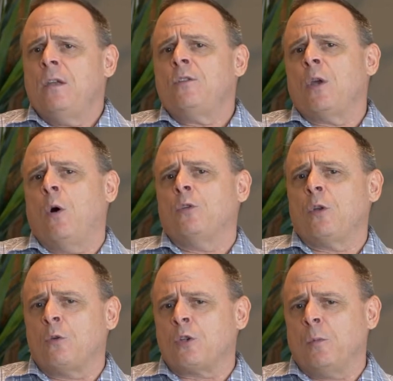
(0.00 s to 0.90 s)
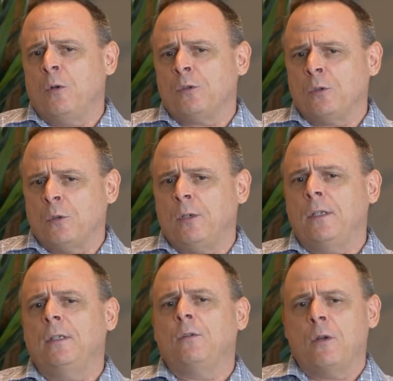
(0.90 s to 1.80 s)
So social emotional
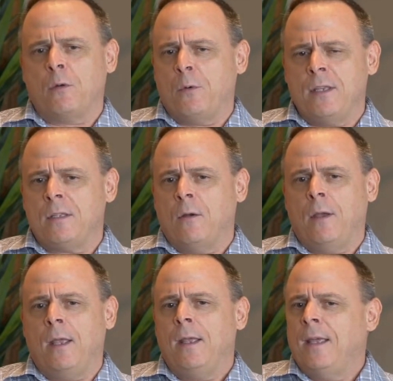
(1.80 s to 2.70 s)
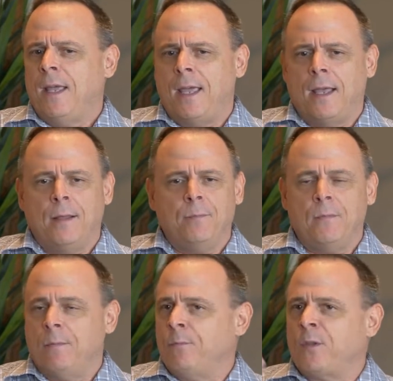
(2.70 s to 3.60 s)
learning, critical race theory, and
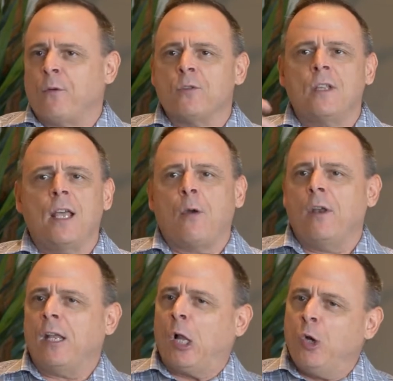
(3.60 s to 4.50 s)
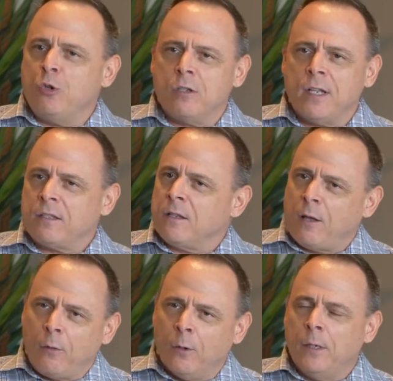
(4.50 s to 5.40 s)
diversity, equity, inclusion, that's
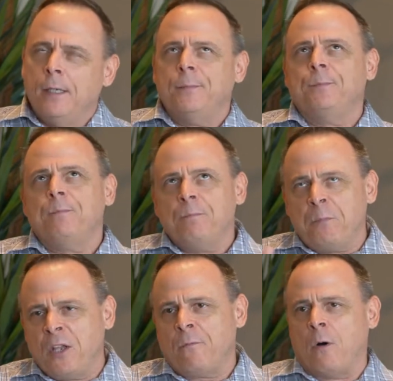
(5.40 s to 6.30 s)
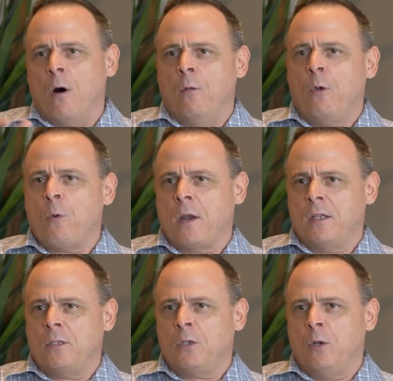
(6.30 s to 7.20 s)
another pitfall we run
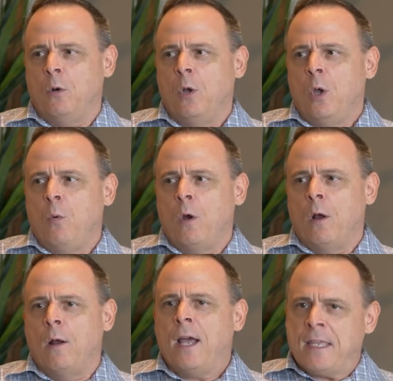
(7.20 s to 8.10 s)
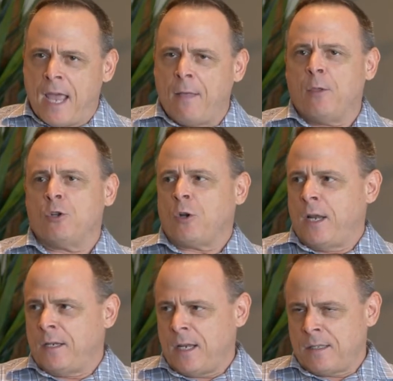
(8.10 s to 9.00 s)
into where, again, they're
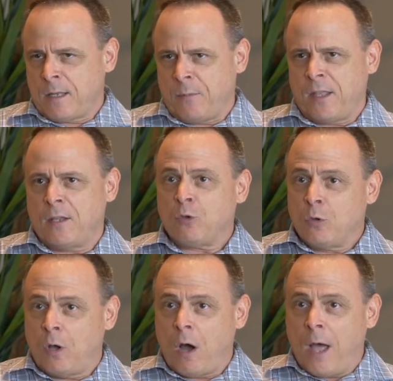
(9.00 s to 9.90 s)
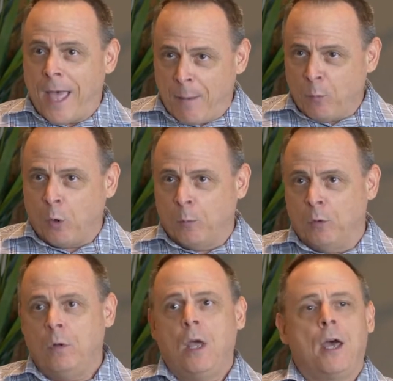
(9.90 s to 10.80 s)
trying to take something that's
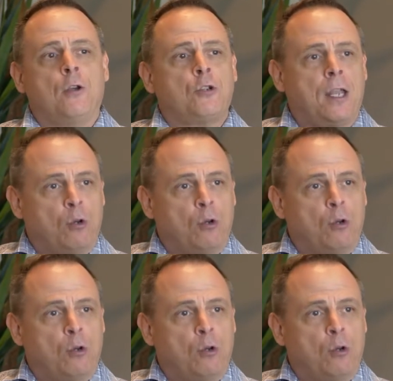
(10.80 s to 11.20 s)
abnormal and they're trying